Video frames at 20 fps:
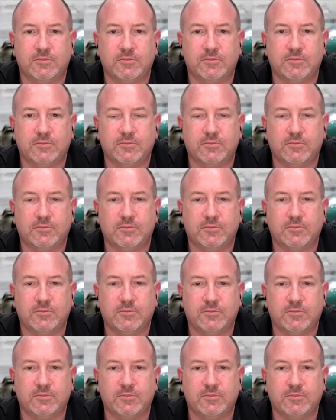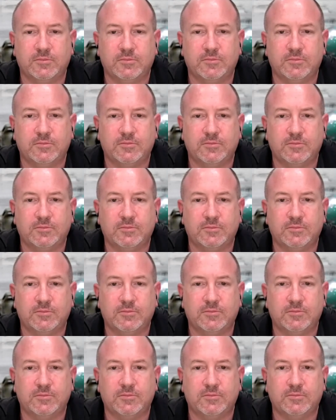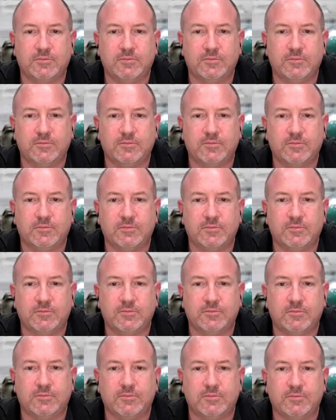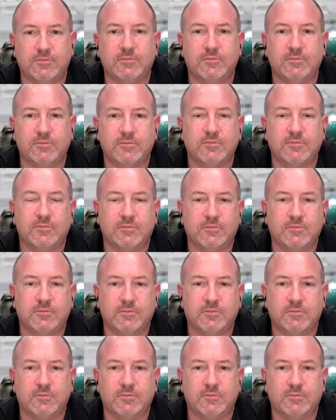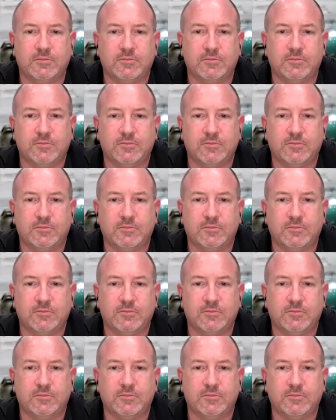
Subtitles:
This person isn't speaking.